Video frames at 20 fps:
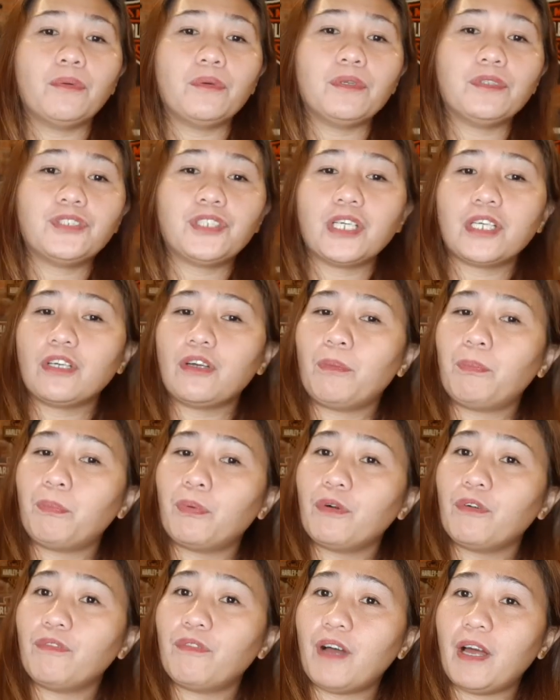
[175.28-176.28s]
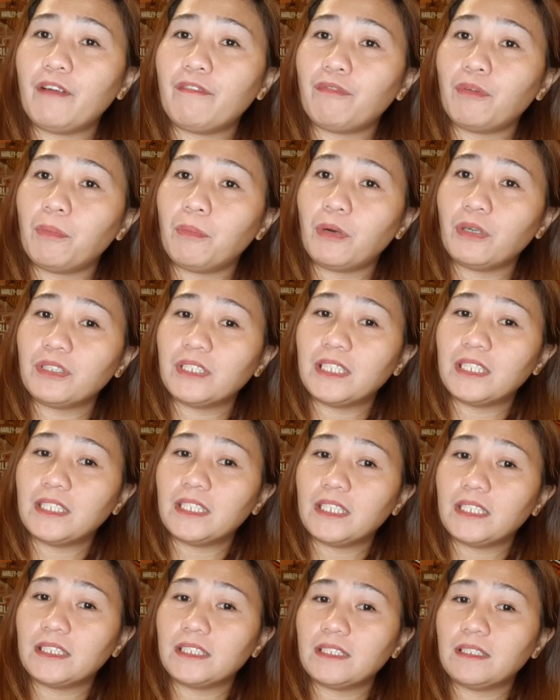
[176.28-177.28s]
check your profile for more
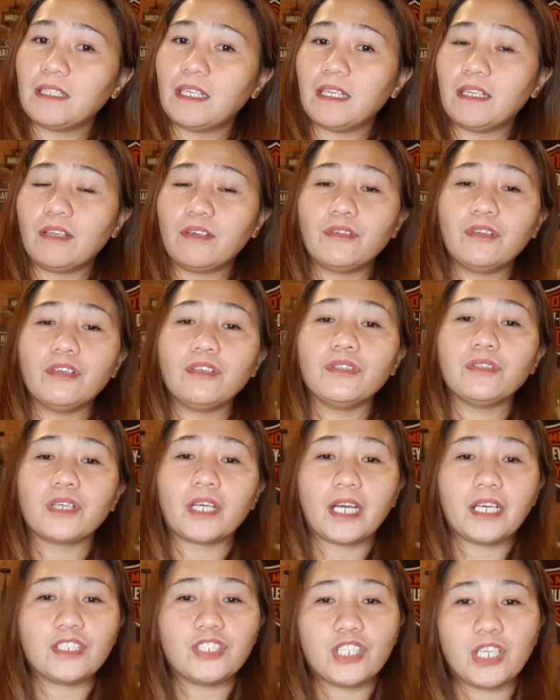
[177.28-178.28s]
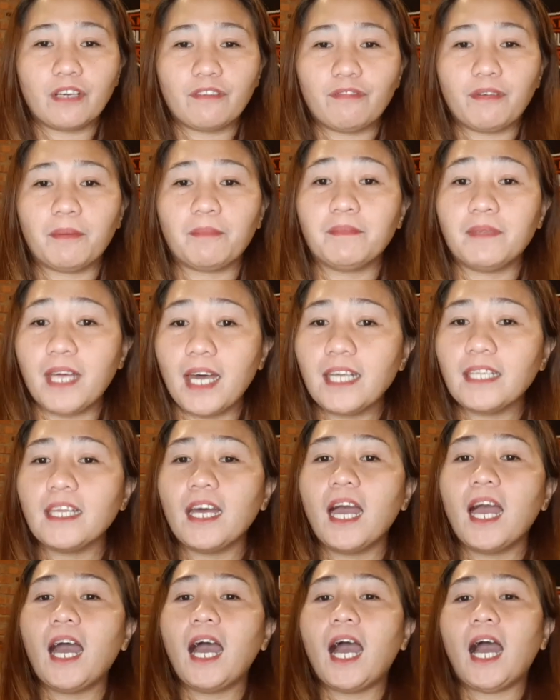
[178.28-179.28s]
details. You can check from that.
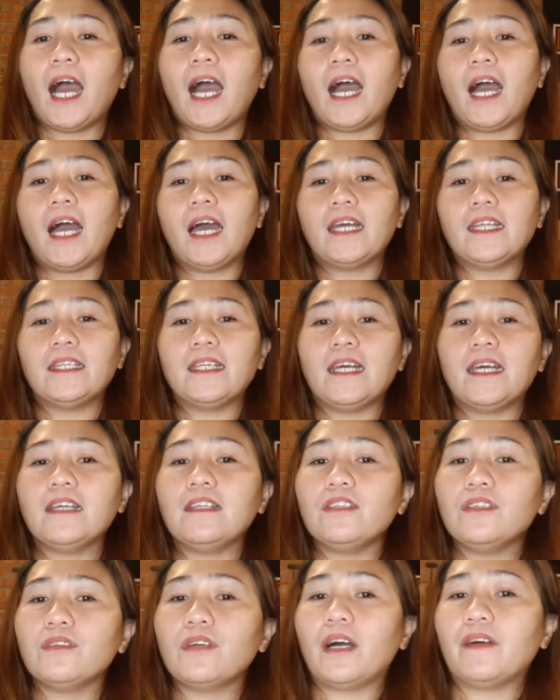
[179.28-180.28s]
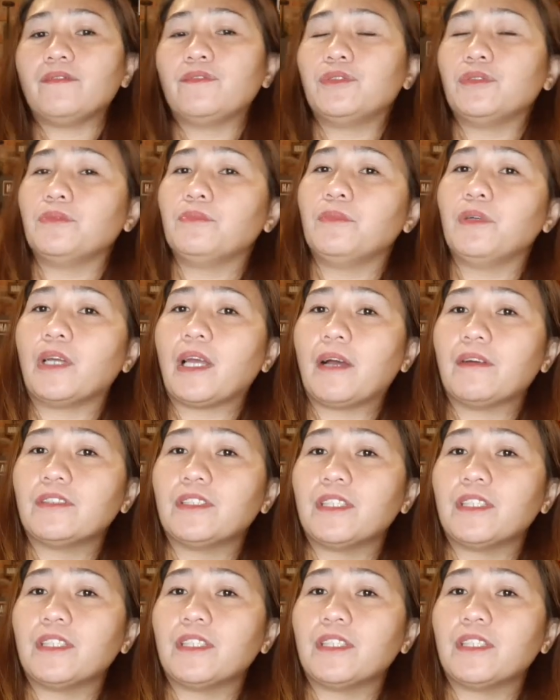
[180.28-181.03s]
And then you have to make out